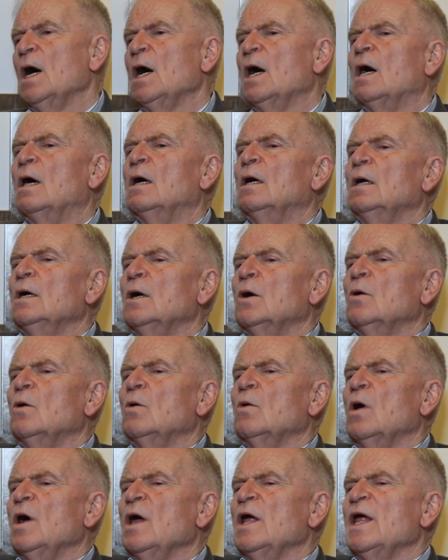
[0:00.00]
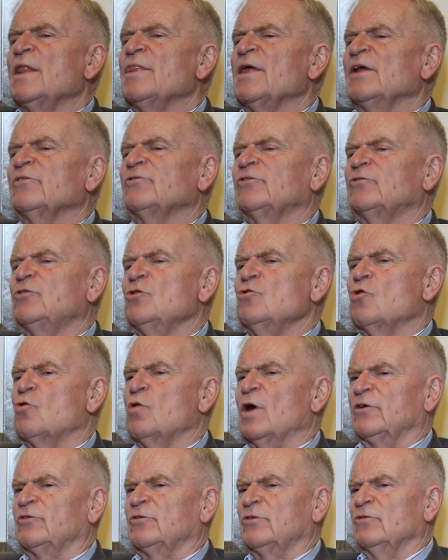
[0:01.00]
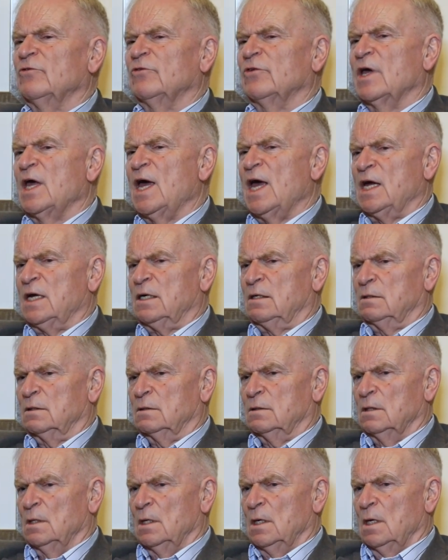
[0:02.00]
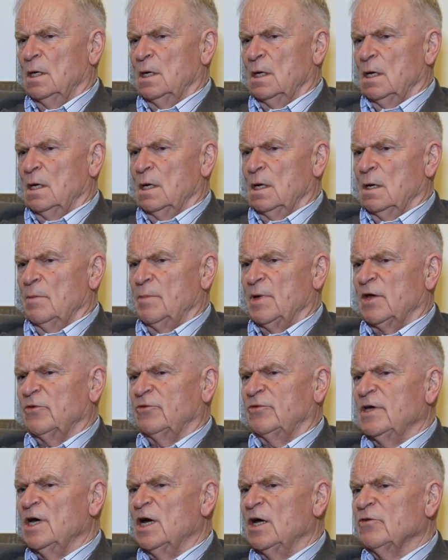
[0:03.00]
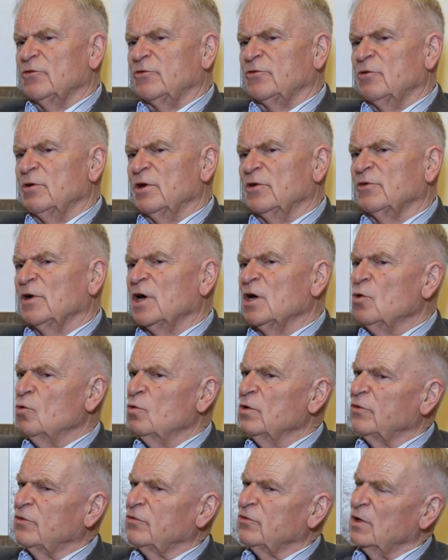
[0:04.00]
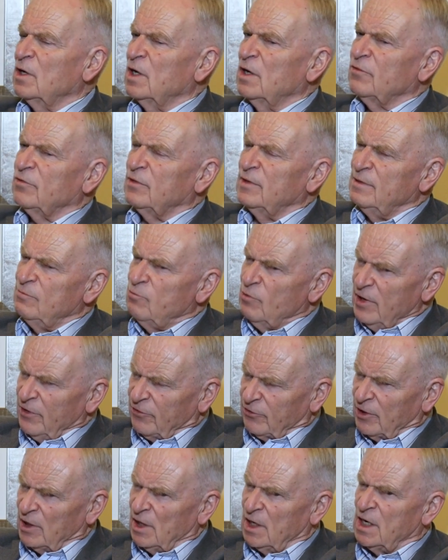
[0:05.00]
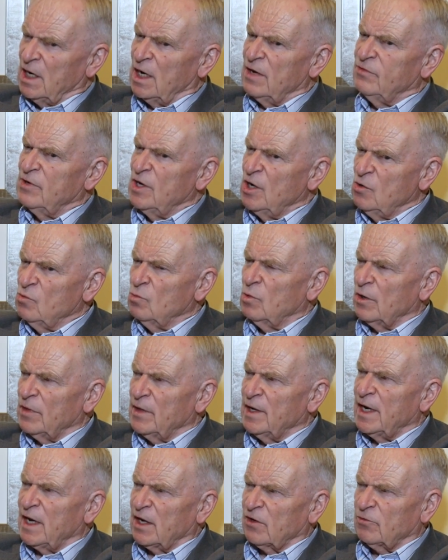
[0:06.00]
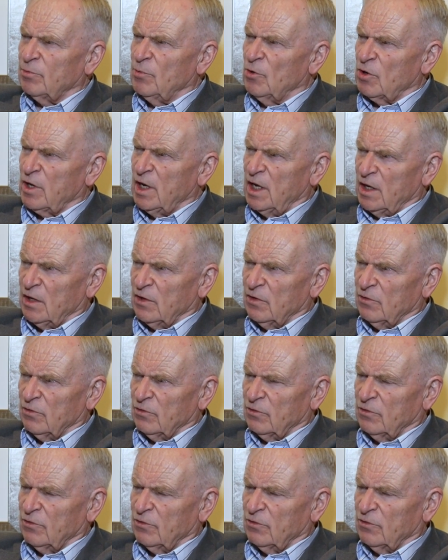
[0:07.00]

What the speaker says: Ah, that's two questions again. Because the answer is I always, recently I've known what the next book is.